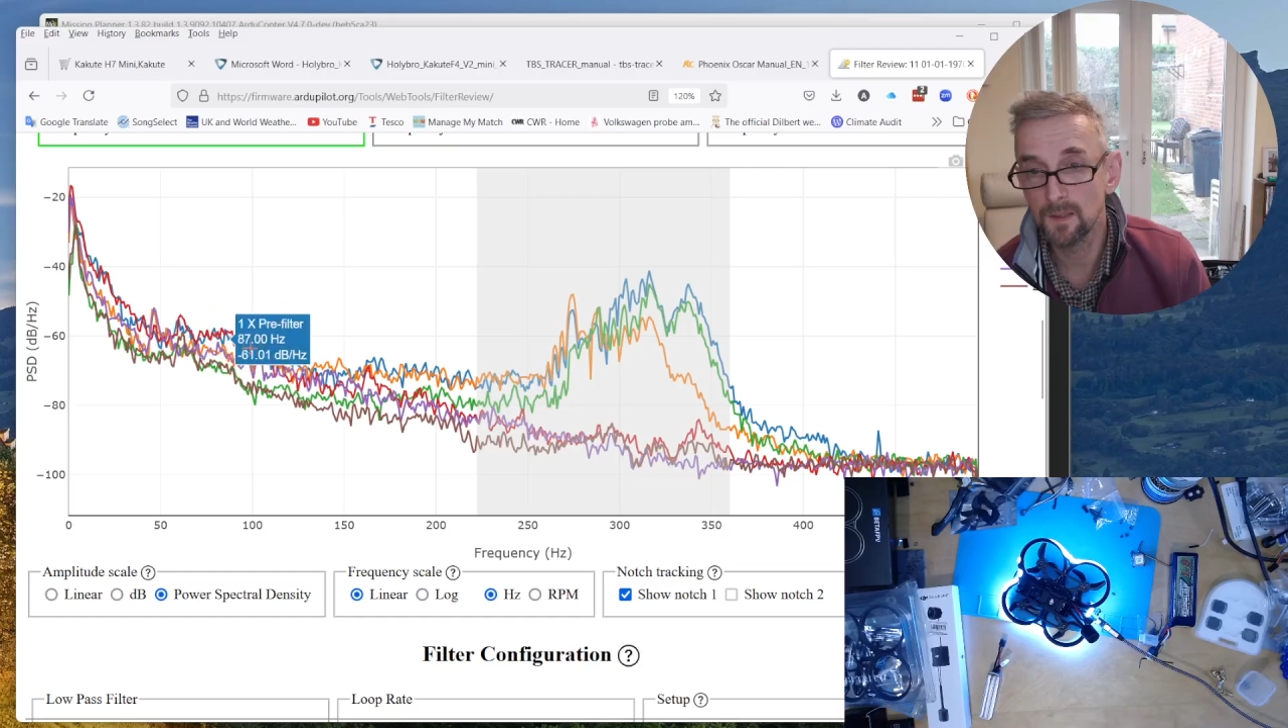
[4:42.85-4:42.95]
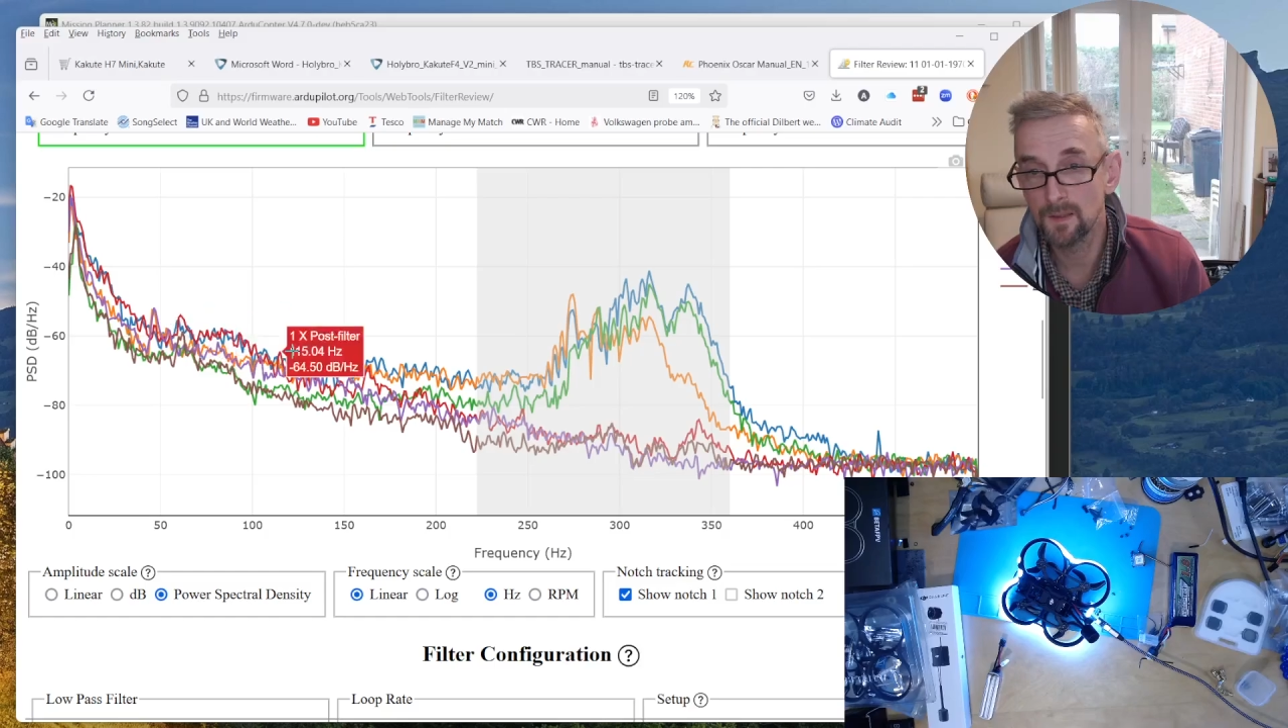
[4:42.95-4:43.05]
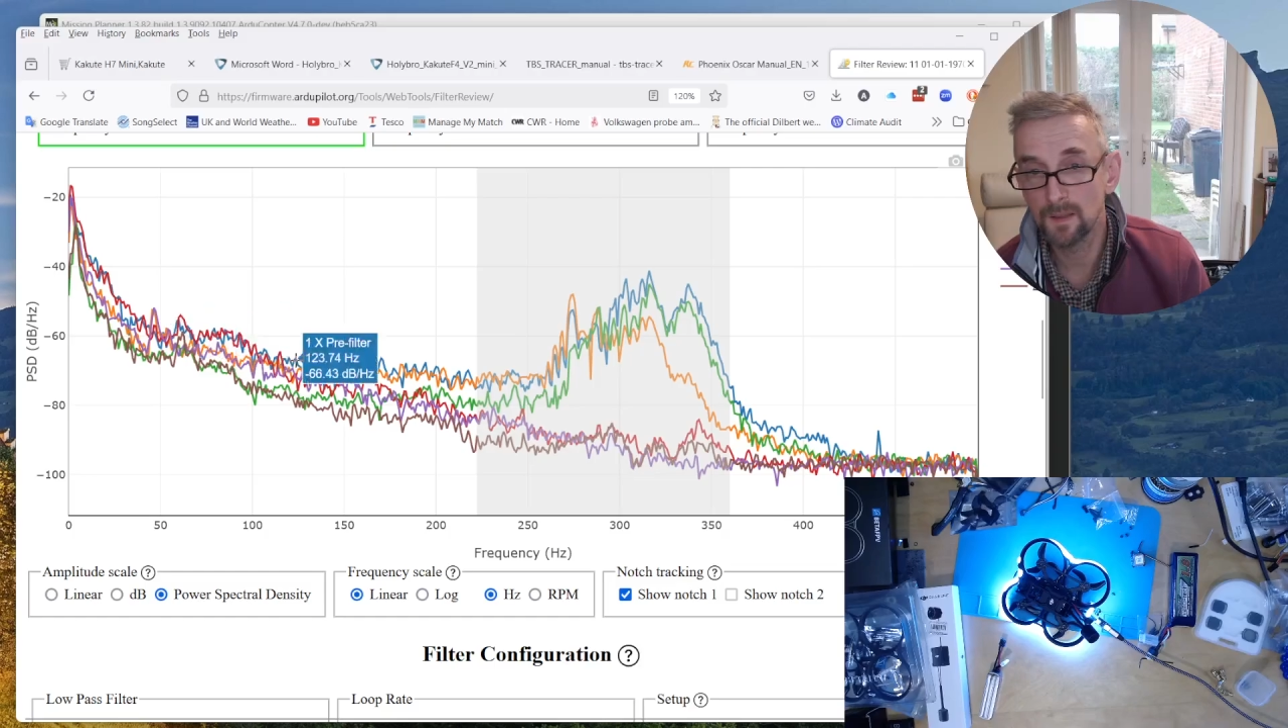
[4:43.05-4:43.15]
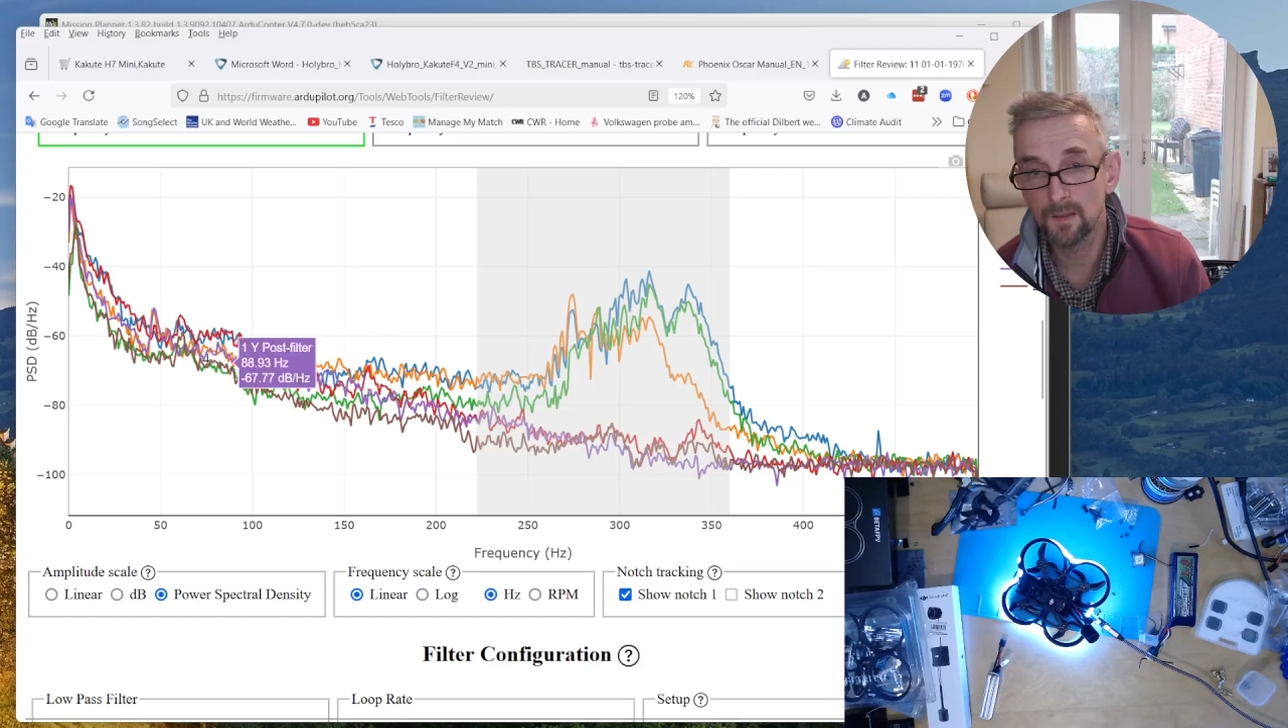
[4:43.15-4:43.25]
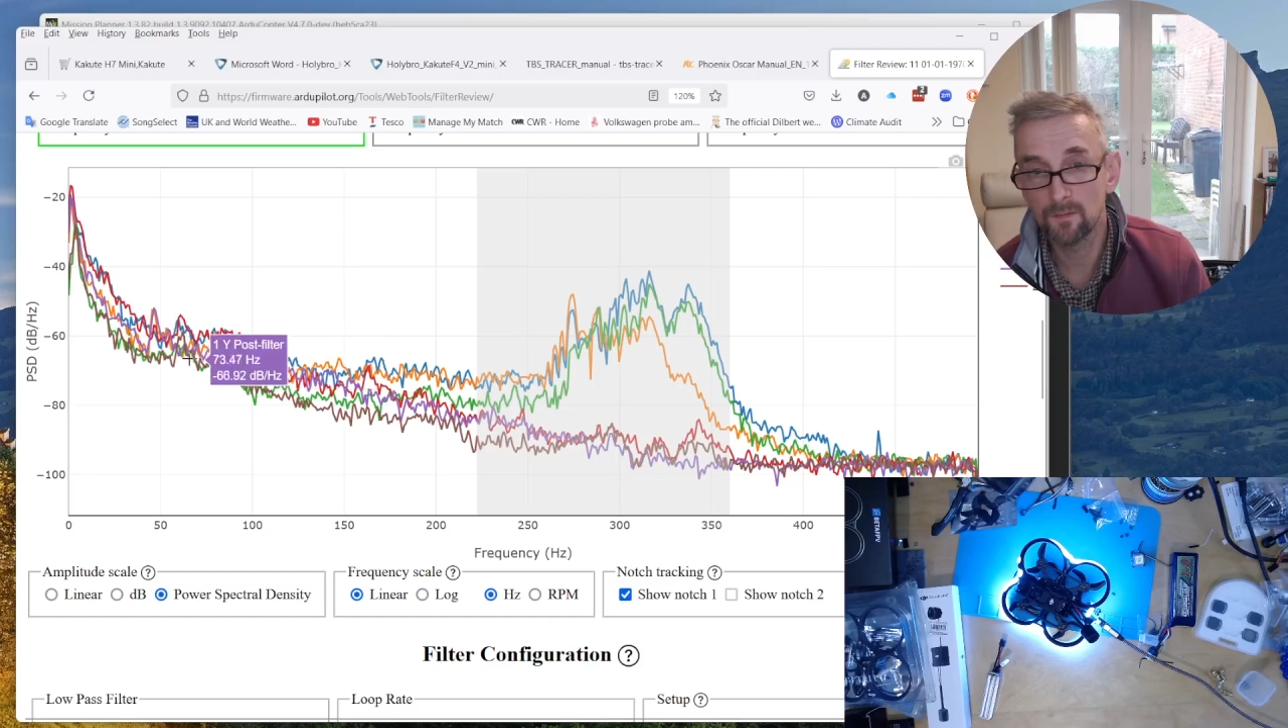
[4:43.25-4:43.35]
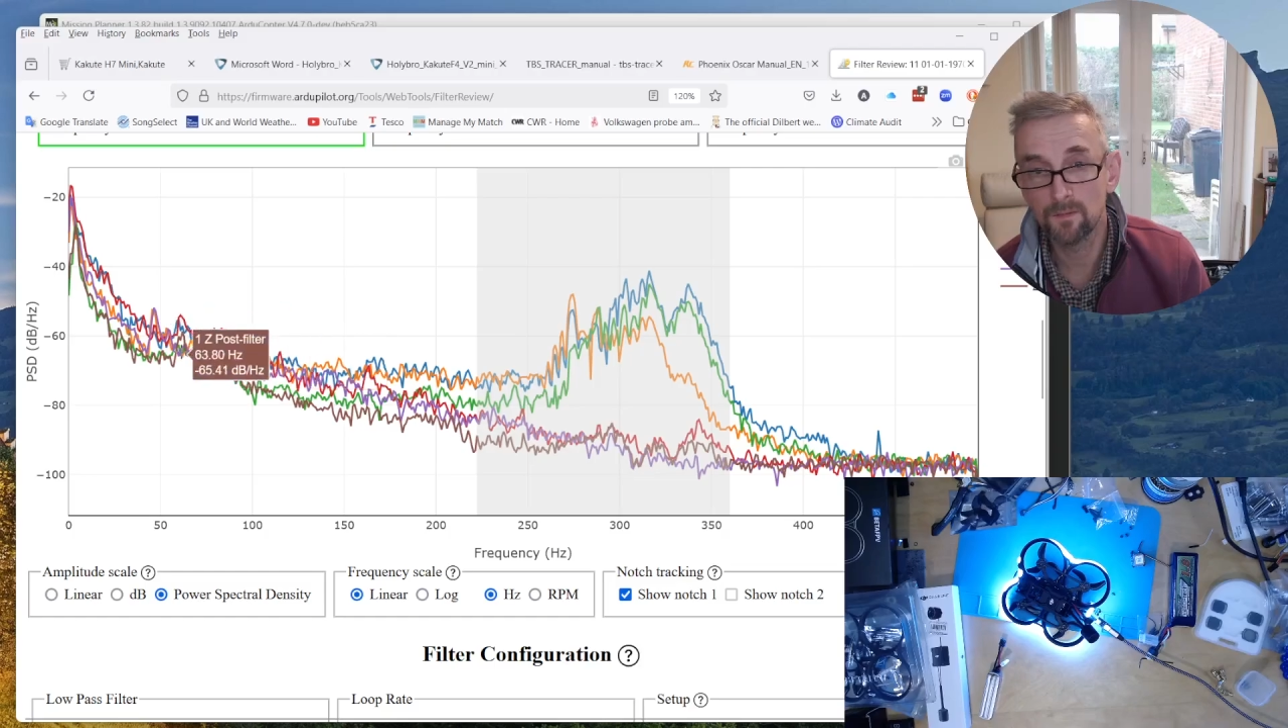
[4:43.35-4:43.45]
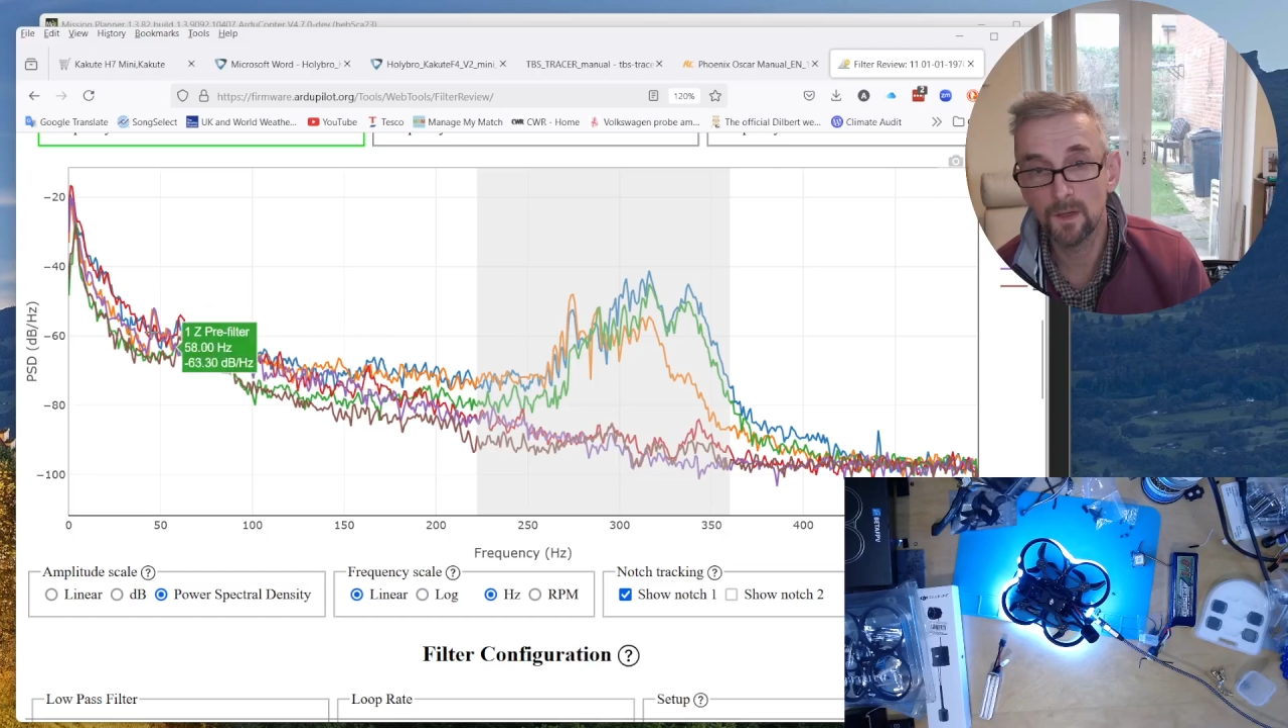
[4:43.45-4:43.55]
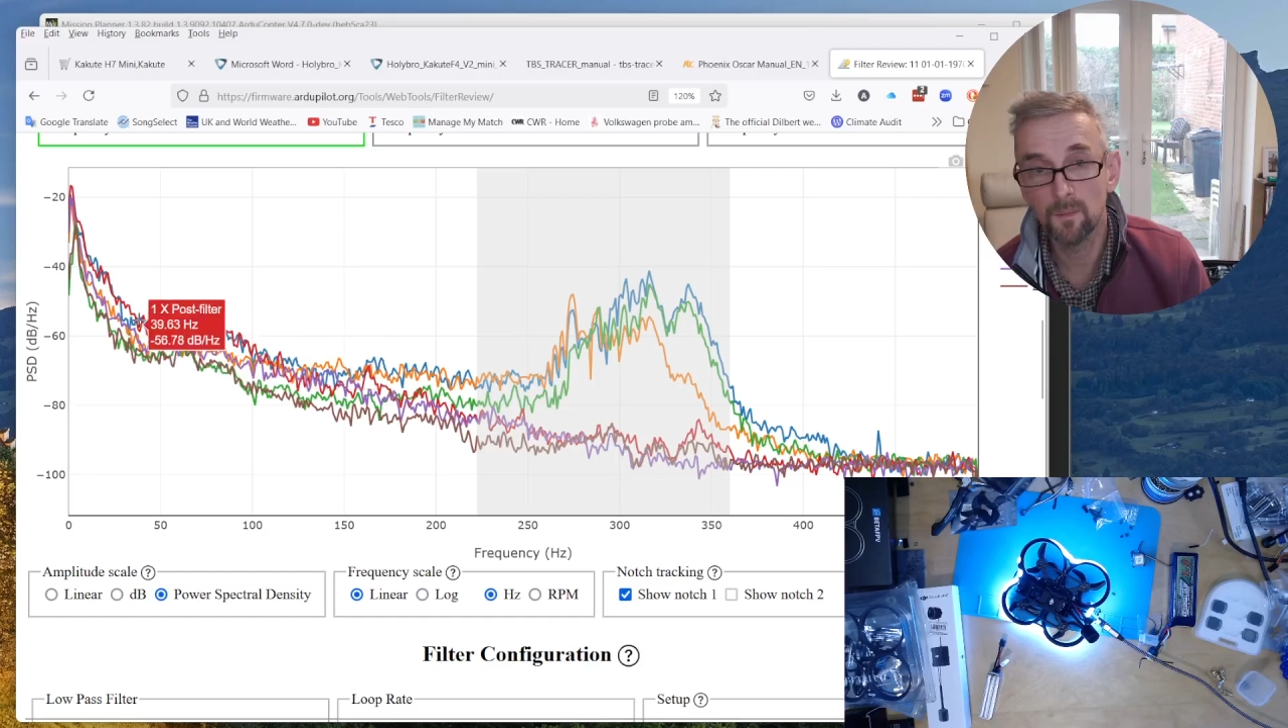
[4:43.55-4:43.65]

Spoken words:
kind of frame